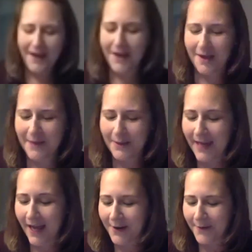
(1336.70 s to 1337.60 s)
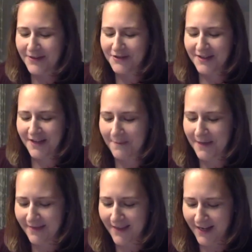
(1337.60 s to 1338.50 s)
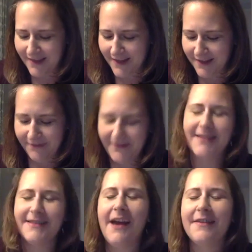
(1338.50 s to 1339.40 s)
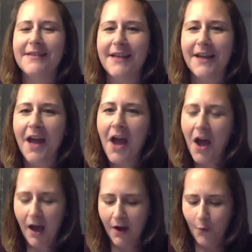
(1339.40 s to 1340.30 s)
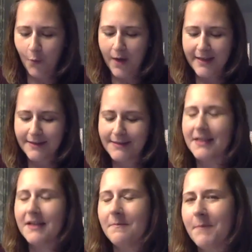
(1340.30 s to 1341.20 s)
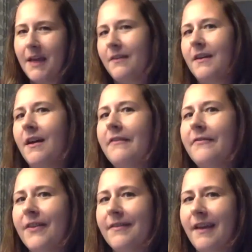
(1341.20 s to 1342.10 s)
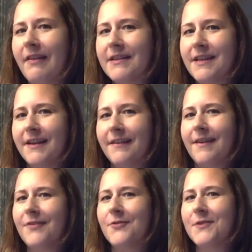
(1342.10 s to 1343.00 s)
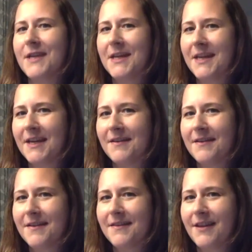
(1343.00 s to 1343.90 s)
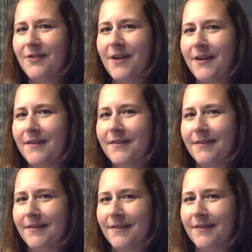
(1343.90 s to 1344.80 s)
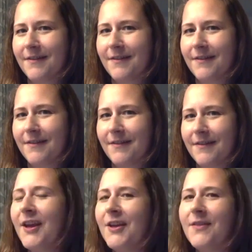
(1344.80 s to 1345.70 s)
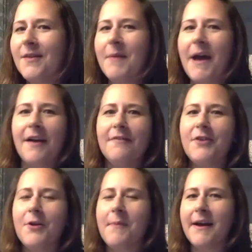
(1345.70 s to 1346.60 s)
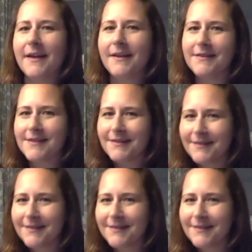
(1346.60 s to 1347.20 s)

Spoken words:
And we had a question come in that I think is fantastic. What didn't make the cut for the Skeleton Accessory Kit that you guys had in the back of your mind?